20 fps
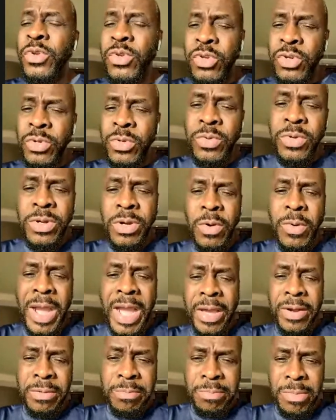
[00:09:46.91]
"You know
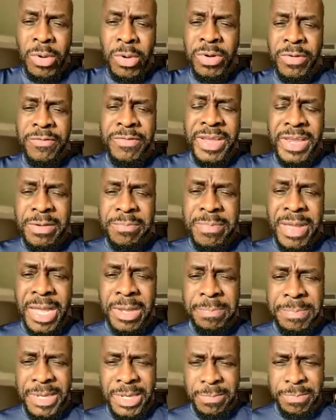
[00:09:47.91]
how to motivate
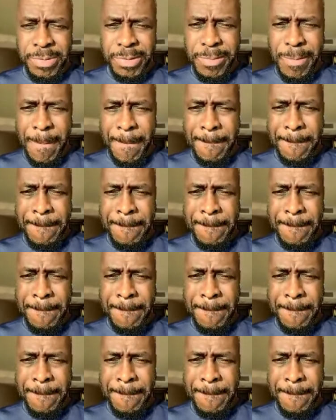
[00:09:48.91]
my people.